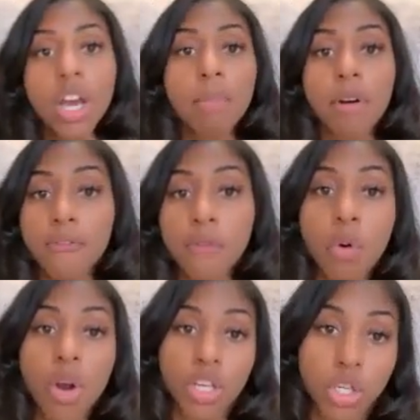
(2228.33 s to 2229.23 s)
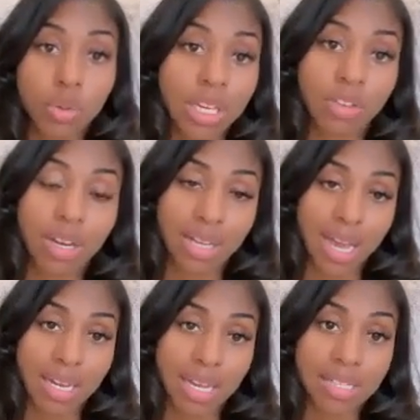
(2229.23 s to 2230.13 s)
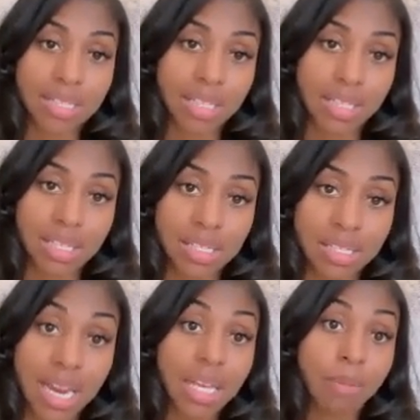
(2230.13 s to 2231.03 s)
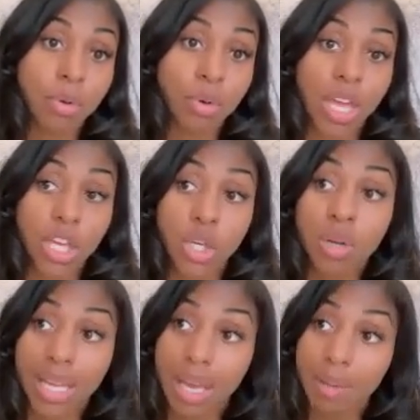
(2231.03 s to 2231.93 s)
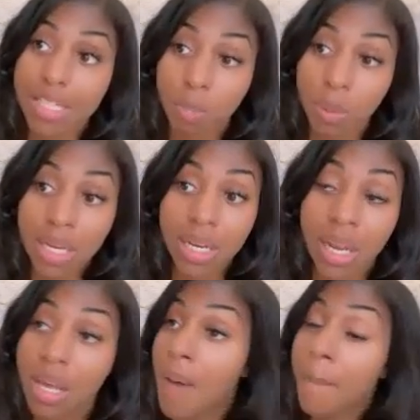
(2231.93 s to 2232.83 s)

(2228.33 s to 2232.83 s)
before you even get into this dating pool that you claim has pee in it.